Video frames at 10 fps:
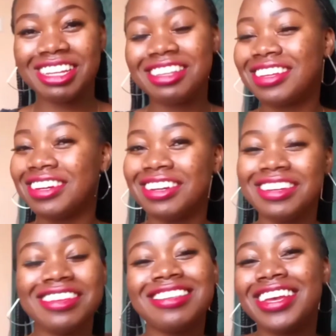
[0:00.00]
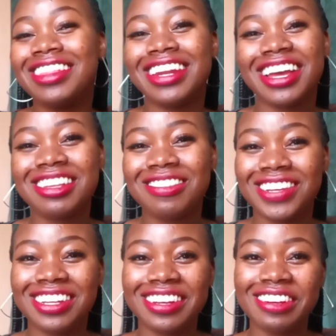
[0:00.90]
So see you in the next
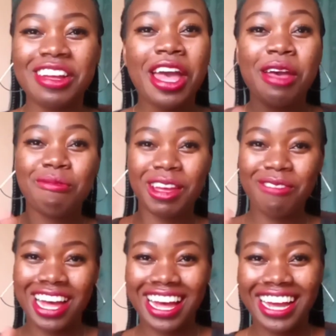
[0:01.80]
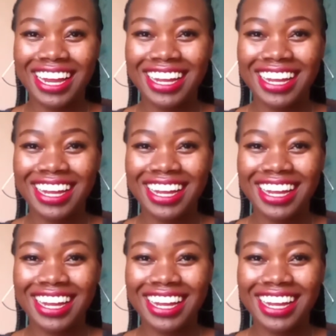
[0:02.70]
video. Bye bye.